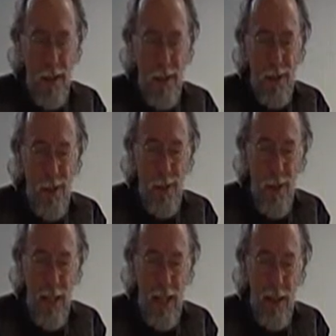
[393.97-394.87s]
as you
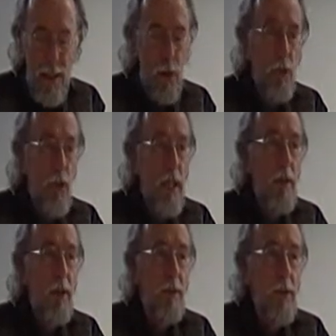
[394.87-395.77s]
know, he had this
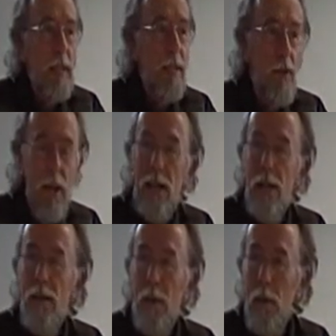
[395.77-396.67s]
dream of being
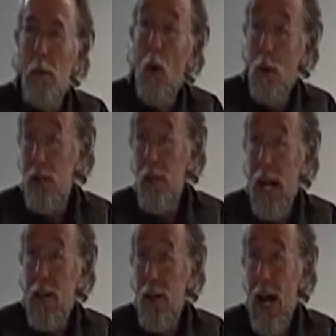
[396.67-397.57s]
descended from the Polish
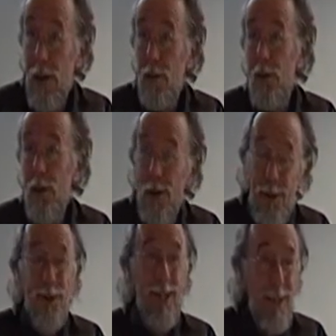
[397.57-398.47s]

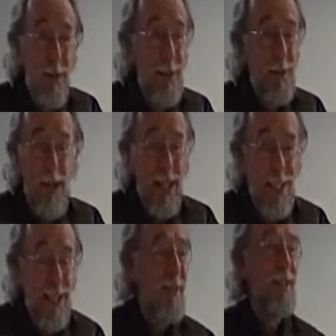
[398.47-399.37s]
aristocracy, which was a